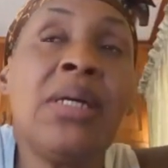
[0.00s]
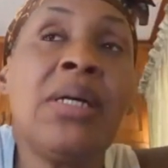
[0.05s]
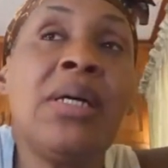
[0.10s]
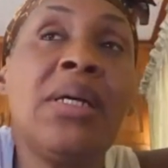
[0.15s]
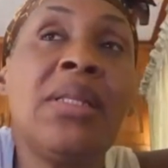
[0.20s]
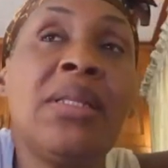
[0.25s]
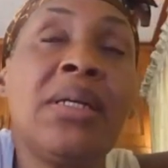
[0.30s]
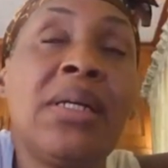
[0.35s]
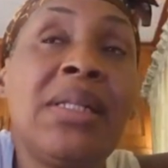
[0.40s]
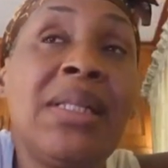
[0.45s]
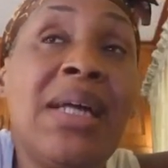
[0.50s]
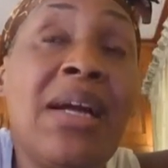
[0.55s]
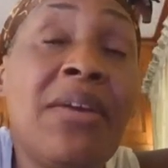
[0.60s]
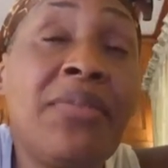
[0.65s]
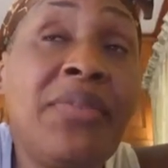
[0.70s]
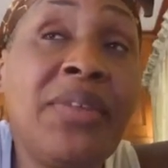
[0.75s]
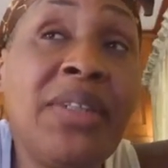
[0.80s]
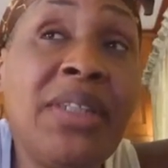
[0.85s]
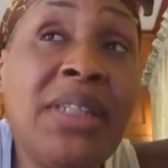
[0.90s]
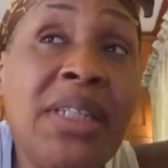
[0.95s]
And the
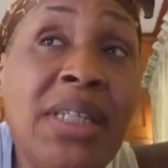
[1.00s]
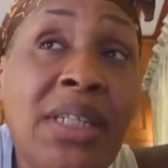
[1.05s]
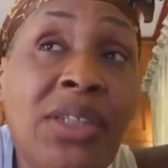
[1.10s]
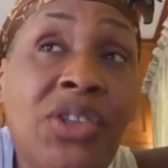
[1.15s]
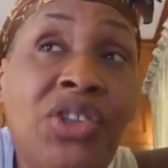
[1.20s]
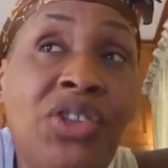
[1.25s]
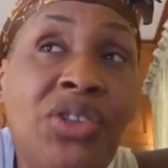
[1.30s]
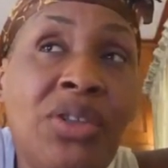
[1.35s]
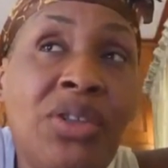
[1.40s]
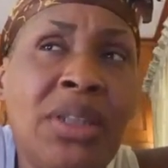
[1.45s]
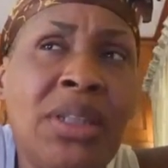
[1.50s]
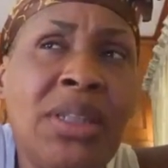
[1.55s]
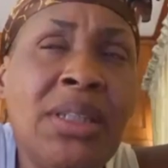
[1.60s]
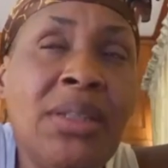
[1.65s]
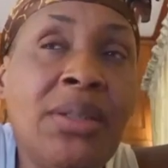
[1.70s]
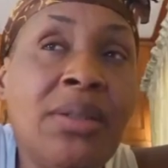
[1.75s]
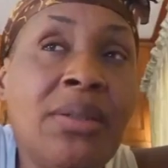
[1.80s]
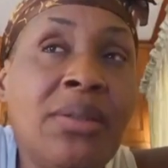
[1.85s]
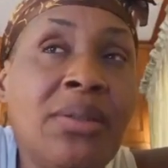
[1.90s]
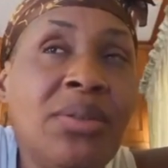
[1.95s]
clarification
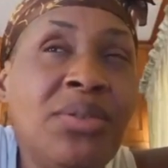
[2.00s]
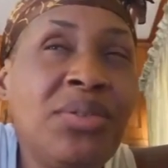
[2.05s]
is,